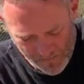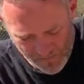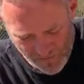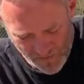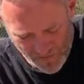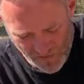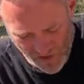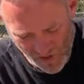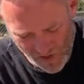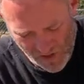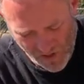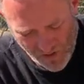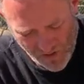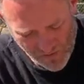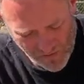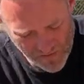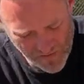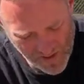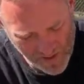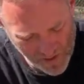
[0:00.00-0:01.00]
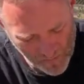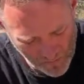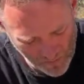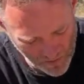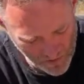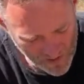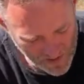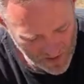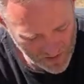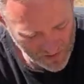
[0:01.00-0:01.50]
So you can fit a
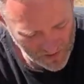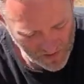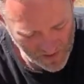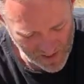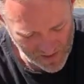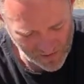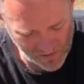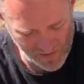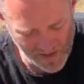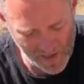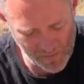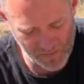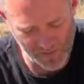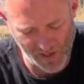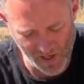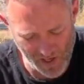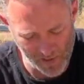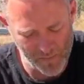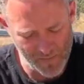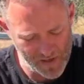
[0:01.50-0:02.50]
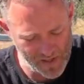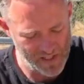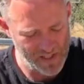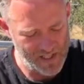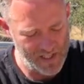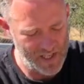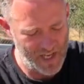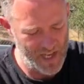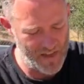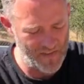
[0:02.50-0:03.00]
pretty good sized laptop,
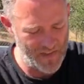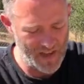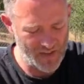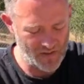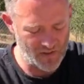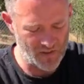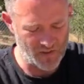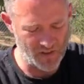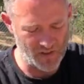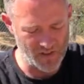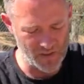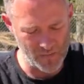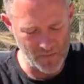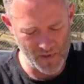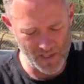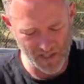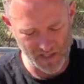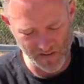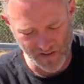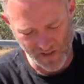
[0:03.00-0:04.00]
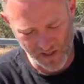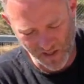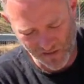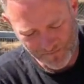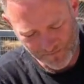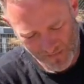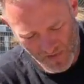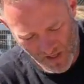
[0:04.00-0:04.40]
and that's just in the Mini there.